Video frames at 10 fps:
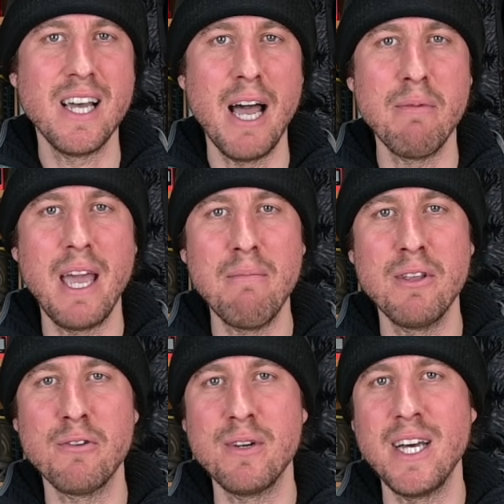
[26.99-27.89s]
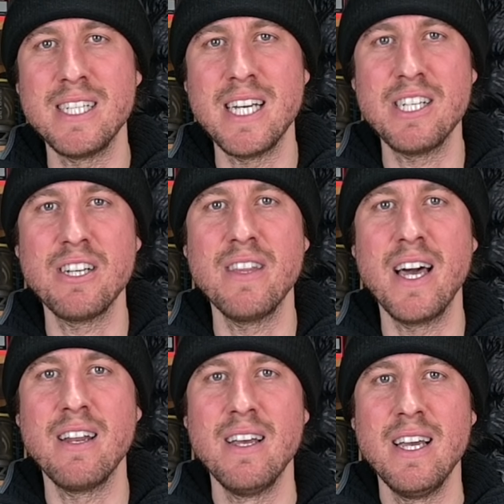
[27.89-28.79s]
I came to the realization
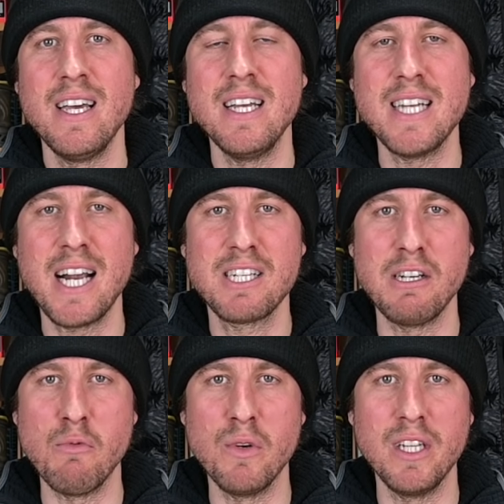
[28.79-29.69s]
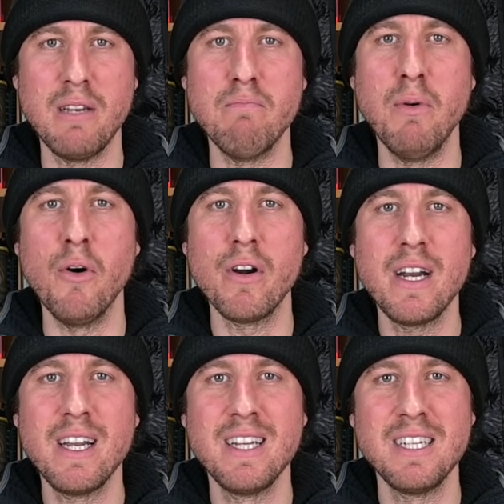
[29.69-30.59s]
that it's actually really boring